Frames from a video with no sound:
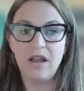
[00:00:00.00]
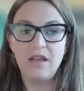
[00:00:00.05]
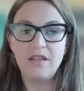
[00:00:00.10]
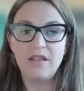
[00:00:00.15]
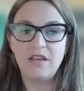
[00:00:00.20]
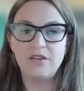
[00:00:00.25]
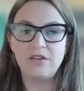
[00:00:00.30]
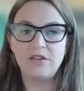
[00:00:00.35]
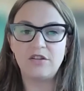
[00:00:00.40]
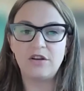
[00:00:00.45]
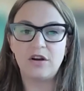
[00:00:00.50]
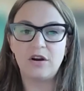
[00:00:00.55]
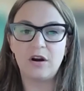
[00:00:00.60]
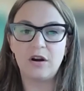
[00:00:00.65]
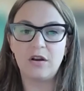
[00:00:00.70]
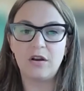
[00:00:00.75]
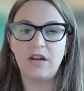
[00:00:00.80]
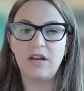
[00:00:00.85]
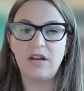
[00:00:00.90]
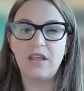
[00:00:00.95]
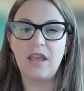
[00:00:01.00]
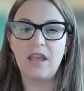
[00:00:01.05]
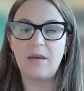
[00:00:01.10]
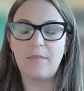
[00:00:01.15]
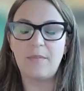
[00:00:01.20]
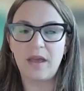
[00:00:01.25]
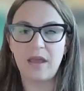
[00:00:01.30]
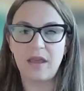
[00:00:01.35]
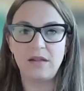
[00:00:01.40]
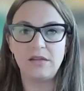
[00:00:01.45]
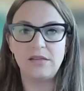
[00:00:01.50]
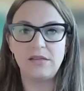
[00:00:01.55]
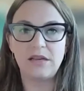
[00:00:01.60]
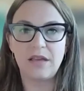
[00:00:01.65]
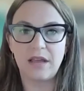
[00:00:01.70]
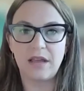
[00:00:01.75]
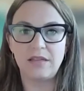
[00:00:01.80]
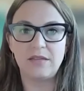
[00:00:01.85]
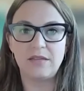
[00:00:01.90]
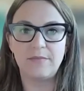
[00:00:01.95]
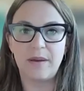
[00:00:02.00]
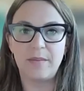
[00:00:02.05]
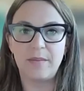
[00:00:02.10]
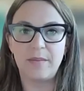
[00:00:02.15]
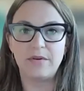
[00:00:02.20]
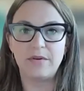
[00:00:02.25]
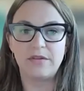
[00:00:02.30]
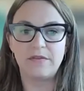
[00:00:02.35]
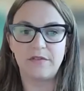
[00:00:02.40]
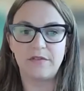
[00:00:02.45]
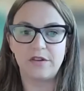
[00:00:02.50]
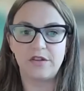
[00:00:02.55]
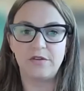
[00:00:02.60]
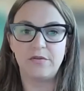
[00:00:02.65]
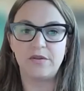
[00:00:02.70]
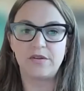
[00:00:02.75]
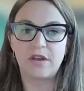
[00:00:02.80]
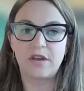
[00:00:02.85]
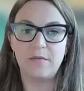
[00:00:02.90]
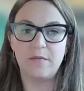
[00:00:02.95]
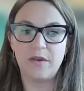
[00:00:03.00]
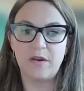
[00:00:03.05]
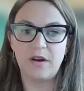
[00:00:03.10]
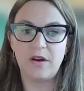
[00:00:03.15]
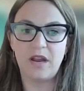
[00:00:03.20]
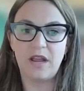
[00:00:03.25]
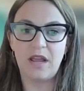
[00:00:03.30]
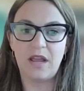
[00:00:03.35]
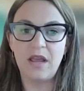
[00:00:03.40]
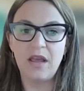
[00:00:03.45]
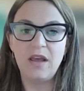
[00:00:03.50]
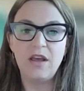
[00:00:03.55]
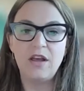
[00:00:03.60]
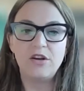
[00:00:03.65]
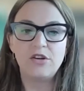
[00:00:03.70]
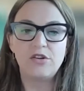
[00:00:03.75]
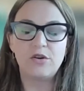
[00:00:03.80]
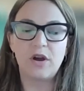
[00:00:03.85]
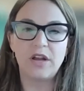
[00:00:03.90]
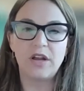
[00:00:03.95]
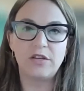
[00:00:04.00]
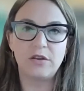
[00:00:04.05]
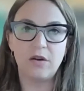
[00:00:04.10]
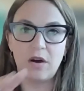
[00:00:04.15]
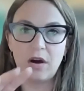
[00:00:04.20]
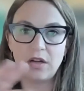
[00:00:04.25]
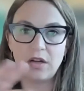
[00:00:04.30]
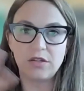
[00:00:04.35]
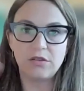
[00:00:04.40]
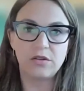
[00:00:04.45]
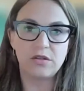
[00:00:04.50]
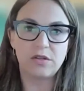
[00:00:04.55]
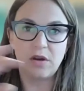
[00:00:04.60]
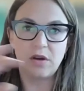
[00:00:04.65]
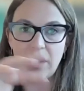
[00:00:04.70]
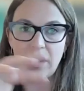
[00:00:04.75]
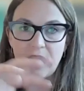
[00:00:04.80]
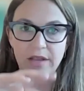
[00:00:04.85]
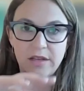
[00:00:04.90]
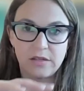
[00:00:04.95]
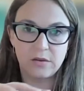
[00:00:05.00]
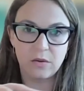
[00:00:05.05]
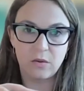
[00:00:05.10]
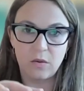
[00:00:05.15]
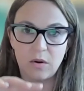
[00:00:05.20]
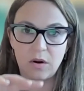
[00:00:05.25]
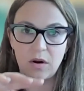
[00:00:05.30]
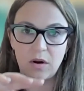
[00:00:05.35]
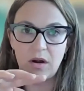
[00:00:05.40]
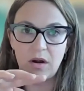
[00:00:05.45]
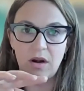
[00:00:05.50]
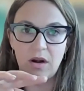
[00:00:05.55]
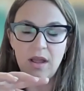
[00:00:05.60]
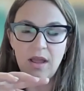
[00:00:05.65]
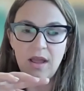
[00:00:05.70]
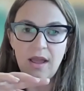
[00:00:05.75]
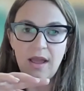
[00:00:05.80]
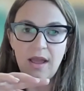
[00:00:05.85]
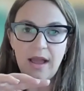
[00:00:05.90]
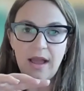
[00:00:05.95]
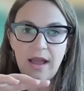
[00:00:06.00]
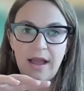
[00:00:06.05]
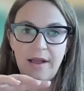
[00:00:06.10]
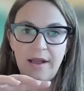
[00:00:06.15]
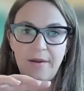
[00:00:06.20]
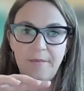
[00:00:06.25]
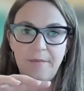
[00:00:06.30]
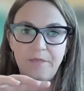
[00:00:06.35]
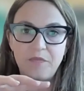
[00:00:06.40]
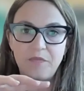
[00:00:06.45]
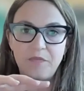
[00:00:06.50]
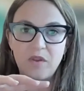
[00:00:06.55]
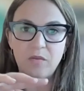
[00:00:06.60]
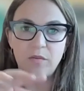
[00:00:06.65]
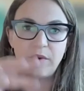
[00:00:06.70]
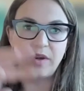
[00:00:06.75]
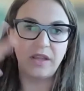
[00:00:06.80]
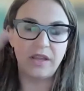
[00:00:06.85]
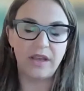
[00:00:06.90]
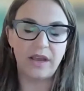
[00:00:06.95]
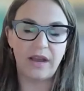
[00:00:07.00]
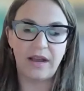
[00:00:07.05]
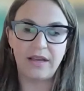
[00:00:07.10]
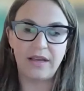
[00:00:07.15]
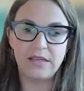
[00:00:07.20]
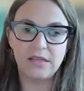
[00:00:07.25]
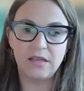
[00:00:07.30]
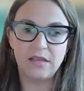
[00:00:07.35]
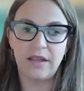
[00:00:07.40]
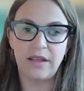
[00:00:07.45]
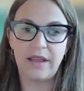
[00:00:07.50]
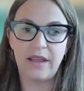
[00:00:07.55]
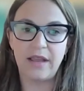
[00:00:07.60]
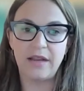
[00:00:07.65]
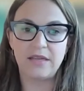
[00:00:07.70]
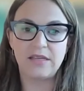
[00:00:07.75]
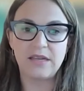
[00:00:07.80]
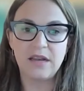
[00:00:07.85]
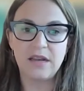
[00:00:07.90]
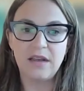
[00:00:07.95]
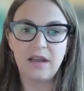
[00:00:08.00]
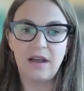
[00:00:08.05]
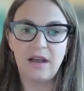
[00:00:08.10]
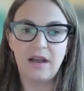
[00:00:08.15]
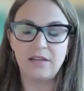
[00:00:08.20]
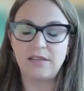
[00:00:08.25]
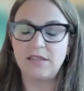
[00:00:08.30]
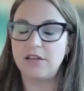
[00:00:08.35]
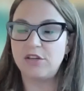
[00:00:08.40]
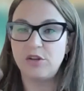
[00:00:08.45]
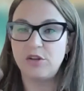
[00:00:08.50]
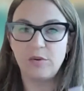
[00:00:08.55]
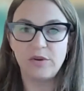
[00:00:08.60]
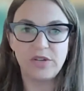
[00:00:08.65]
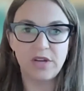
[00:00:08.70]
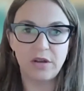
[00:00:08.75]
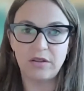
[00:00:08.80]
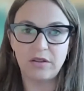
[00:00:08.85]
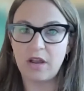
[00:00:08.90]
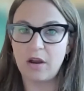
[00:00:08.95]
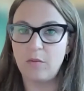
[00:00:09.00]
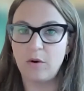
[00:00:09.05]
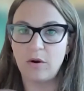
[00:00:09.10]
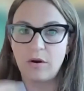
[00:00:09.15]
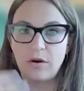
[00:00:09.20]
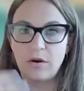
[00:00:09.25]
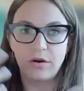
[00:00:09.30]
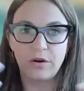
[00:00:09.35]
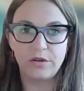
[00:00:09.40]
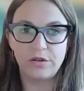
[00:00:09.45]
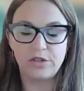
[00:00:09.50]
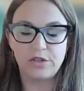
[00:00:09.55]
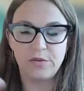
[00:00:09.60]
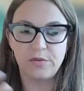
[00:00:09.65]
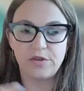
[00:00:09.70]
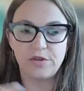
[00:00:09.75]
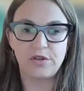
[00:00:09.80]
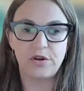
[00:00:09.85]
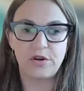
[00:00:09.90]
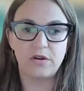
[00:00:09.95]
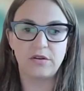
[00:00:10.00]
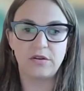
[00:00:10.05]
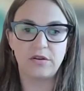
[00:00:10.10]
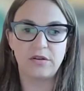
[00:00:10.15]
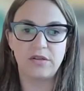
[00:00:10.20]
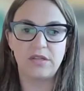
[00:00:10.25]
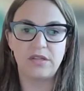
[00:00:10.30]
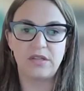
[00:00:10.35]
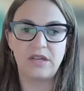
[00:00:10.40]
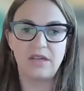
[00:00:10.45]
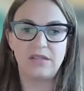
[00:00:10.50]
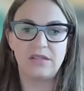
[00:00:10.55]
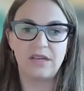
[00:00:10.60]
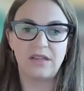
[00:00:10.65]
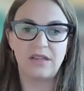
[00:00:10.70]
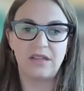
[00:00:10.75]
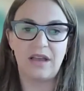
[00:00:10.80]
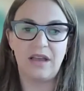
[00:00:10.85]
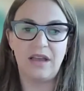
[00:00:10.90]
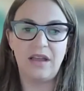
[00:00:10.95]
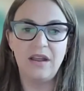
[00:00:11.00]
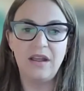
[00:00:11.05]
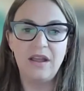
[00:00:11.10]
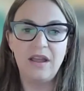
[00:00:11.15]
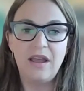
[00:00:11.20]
These are targeted campaigns against members of the Jewish community, trying to ostracize or really isolate, I'll say, Jewish healthcare workers, Jewish doctors, and things like that.